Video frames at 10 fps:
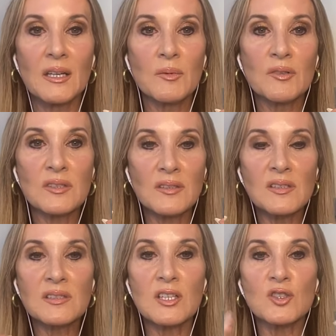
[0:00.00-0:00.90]
Because at this
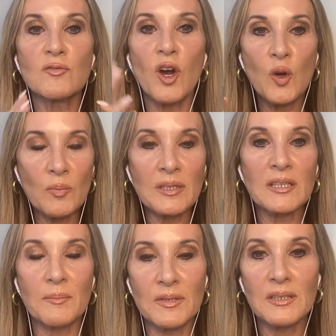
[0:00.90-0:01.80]
stage, you've opened
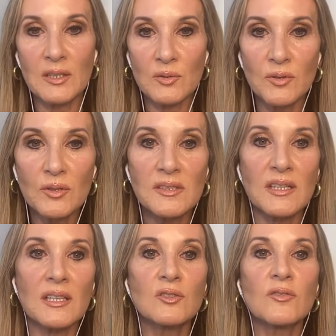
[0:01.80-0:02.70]
up the networks
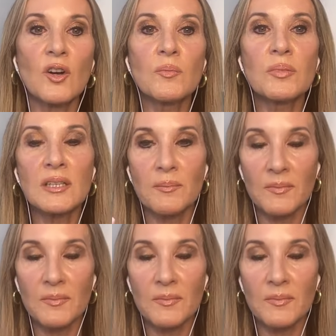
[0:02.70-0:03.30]
and you've opened up